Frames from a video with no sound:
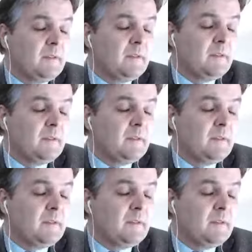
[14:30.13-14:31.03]
But
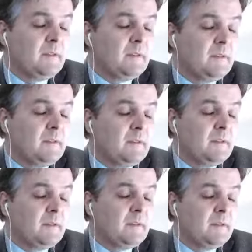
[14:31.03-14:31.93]
he
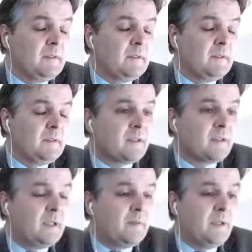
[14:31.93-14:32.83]
probably will tell
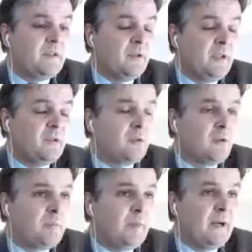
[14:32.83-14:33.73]
us, but you need to
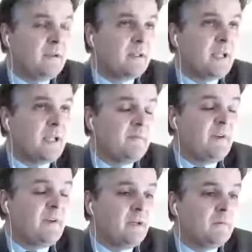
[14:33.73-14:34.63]
compare the same
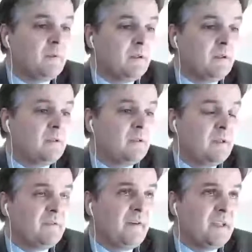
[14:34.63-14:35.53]
variable,
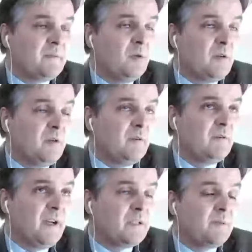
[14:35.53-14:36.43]
Facebook
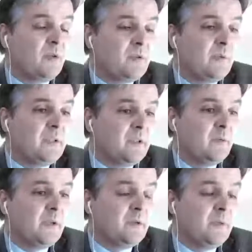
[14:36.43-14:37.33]
with Facebook,
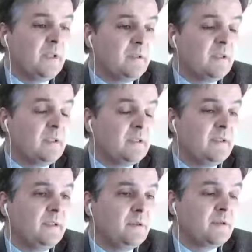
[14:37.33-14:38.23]
Twitter with Twitter
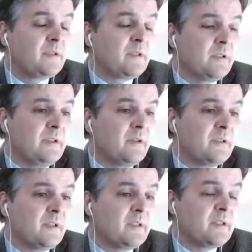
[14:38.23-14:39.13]

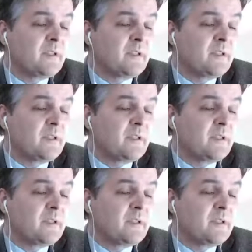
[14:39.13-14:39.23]
users.